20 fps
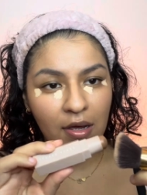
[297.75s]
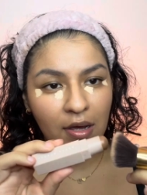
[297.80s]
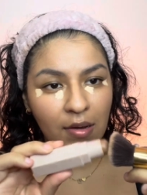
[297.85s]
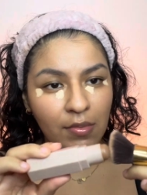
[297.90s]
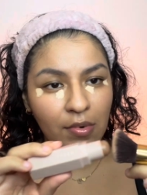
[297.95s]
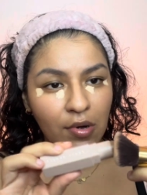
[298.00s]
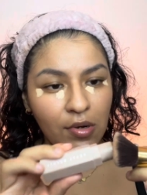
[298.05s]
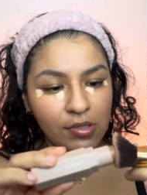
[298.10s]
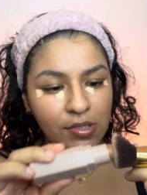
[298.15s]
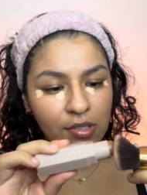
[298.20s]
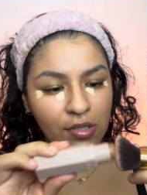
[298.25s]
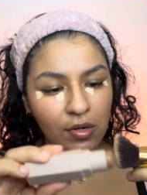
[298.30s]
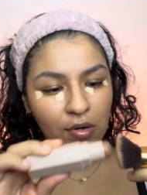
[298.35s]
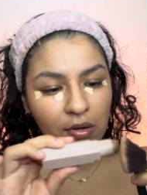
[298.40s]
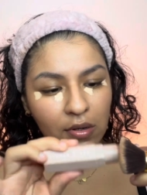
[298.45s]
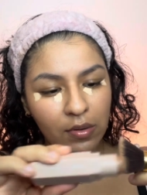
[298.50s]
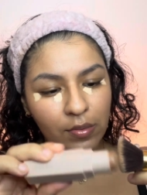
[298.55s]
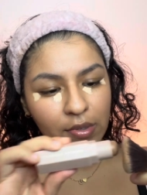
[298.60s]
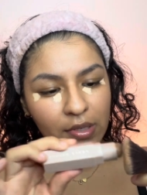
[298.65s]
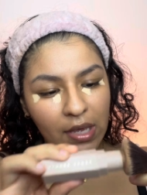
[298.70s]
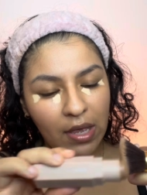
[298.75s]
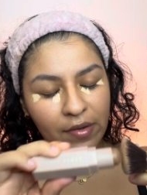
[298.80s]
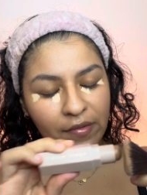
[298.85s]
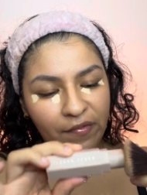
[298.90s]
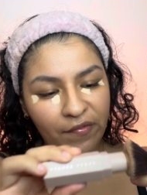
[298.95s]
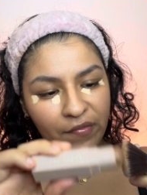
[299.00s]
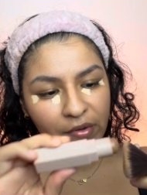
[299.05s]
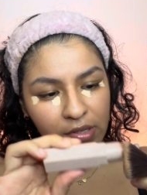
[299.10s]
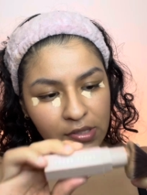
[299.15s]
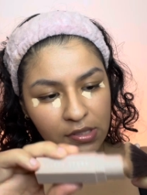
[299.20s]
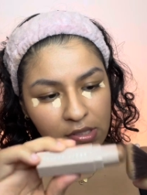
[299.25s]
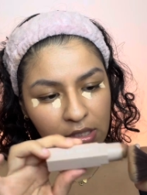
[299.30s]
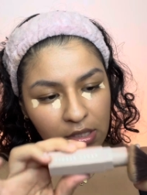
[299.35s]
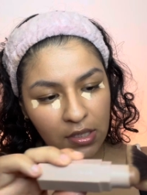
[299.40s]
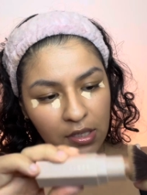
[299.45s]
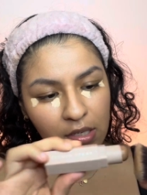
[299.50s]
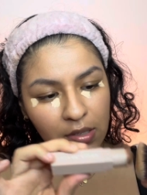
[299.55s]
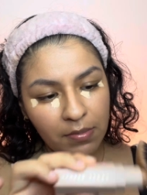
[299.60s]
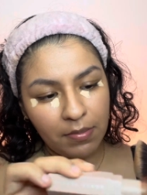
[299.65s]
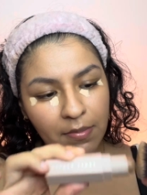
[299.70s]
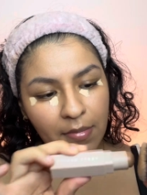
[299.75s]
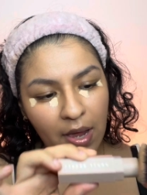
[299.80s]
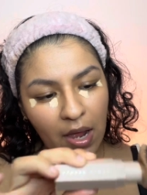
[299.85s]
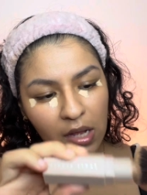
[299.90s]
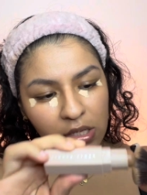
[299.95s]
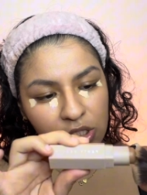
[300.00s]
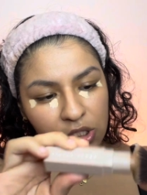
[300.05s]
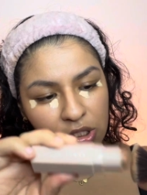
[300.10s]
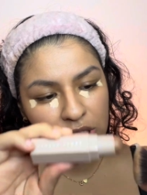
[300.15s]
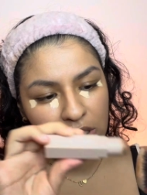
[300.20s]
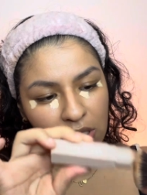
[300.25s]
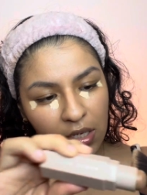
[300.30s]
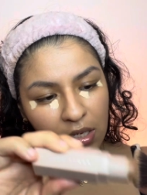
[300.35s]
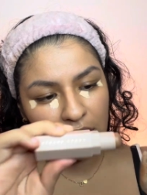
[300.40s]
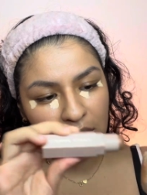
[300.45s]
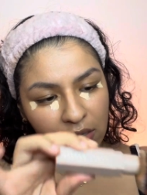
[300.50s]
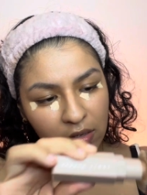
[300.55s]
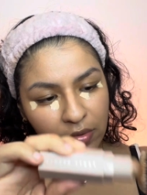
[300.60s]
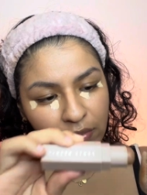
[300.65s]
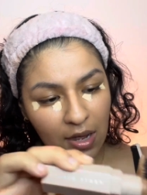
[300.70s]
I'm also going with that Fenty Matchstick.